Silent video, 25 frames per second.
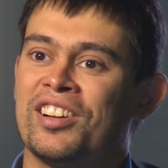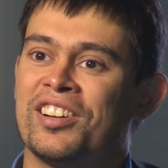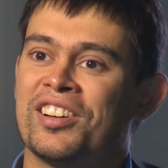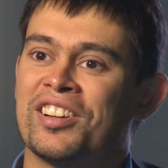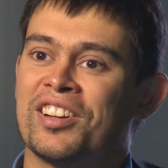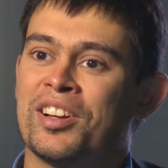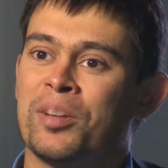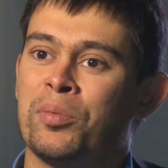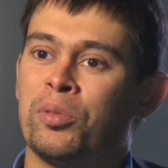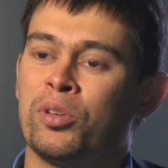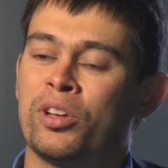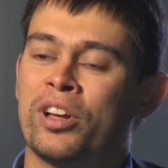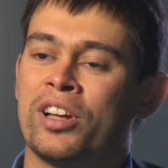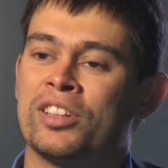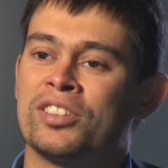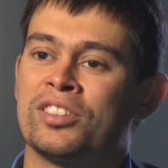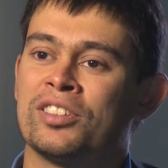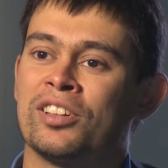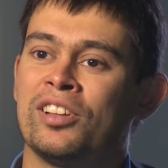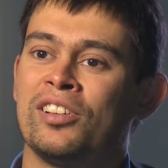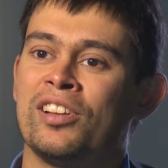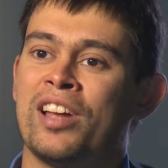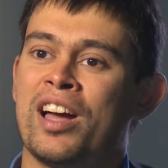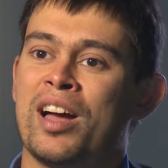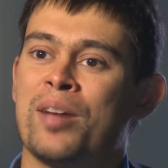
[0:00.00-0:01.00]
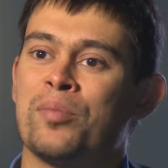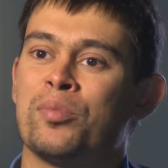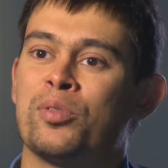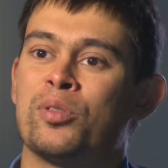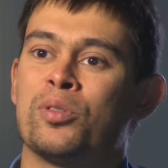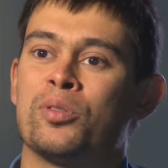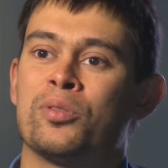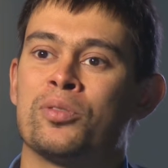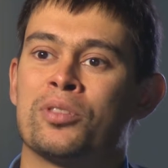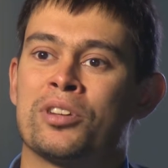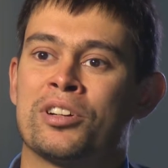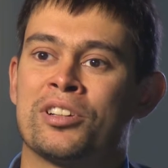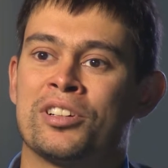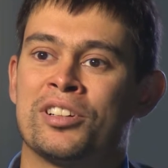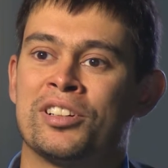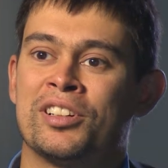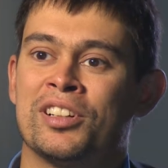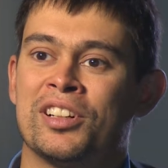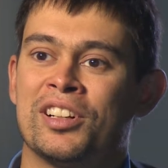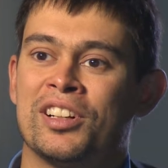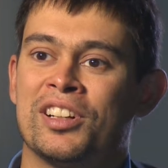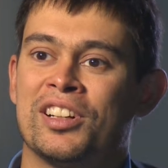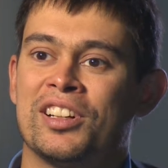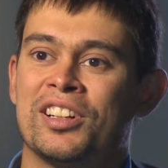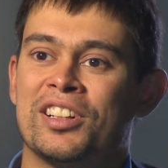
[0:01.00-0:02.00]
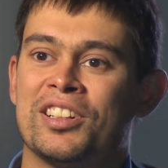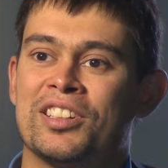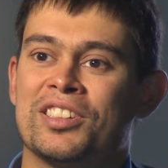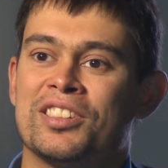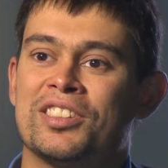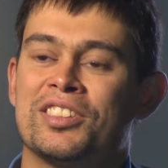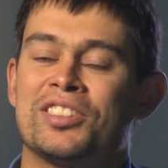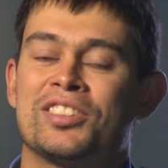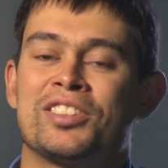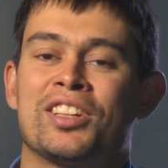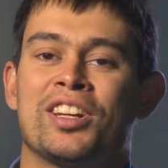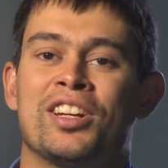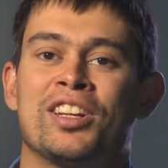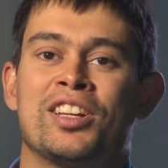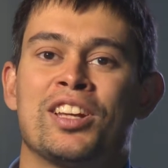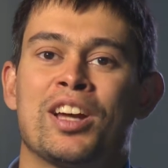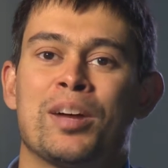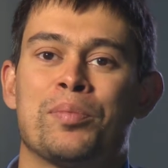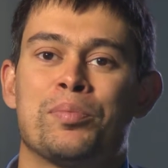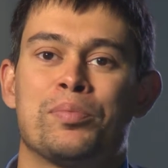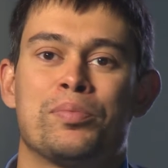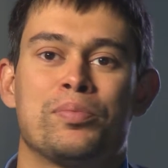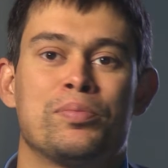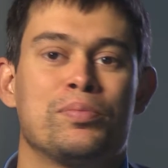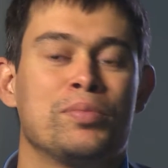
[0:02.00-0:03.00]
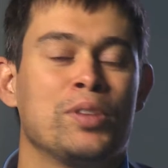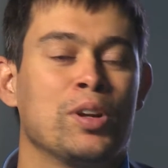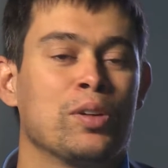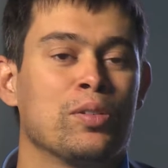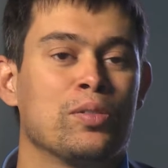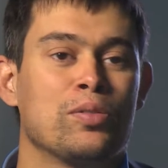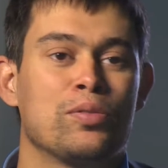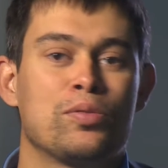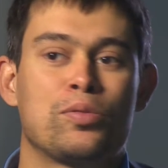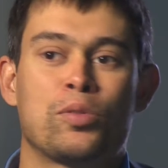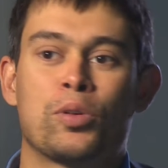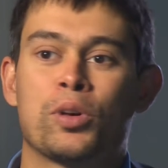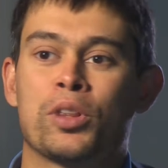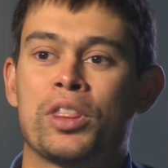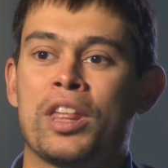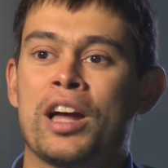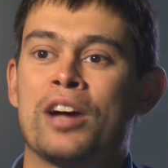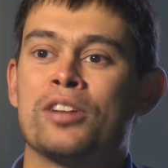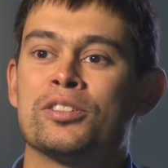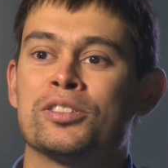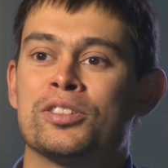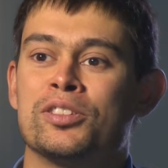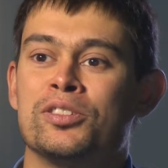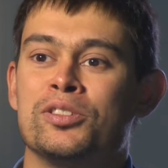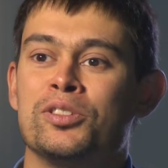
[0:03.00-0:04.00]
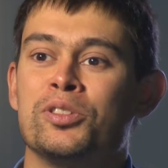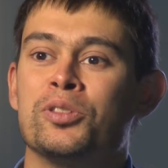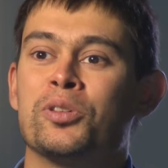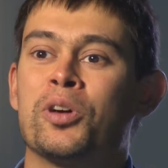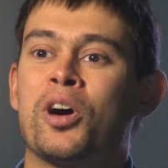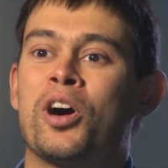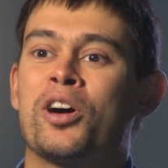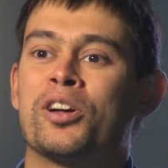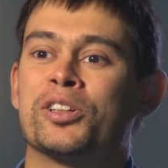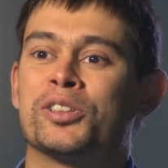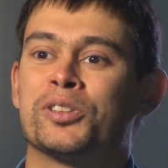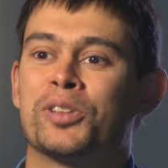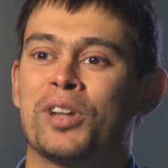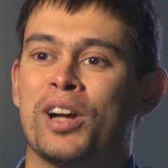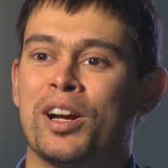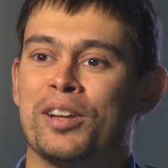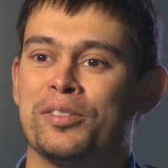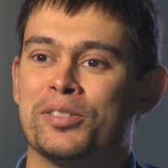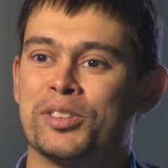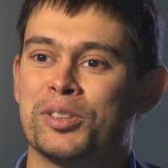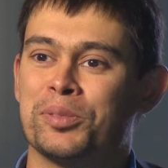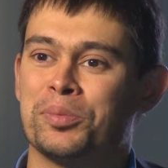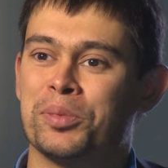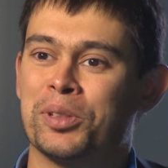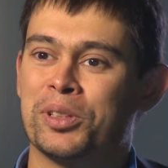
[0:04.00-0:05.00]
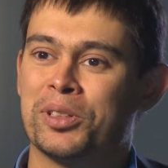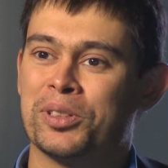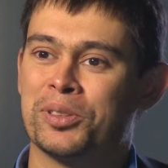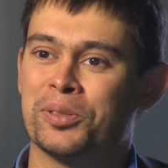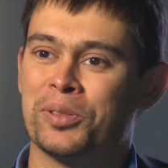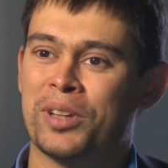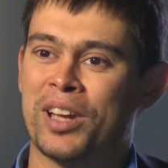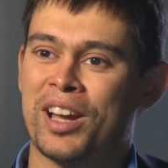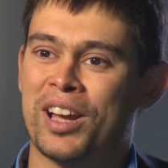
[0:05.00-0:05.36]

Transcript: couple of guys in the lab who are setting up, 4,000 new hard drives because we